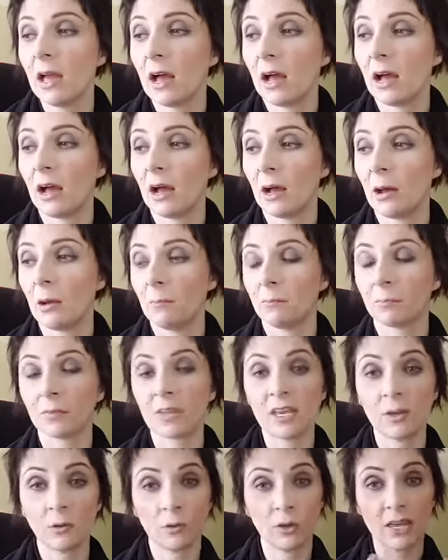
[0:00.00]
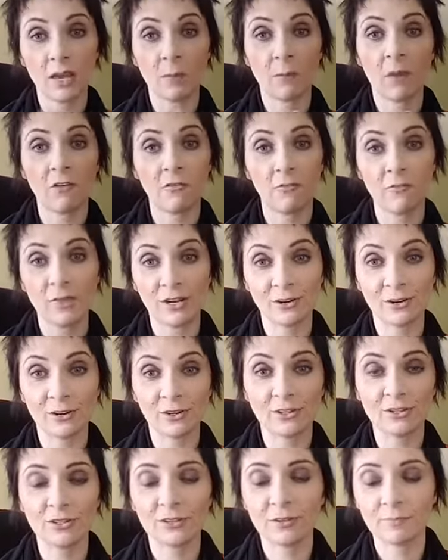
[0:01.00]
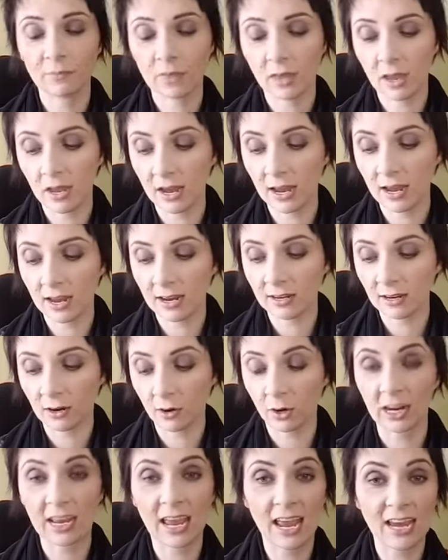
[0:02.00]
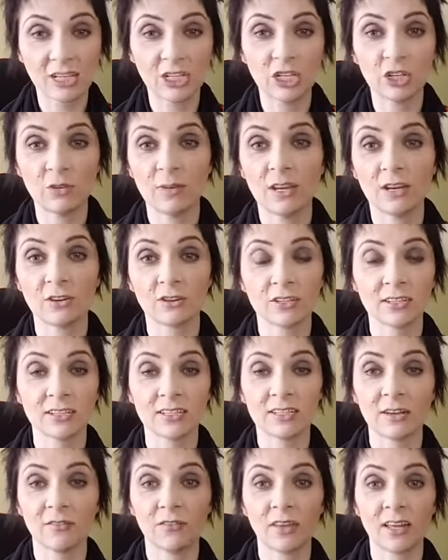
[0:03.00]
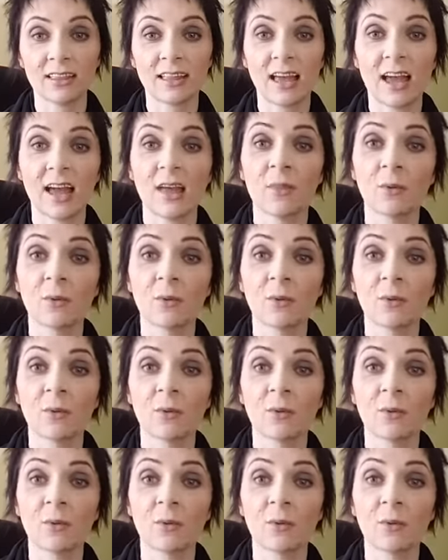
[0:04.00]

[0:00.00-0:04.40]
EMF meters and or K2 meters and stuff like that.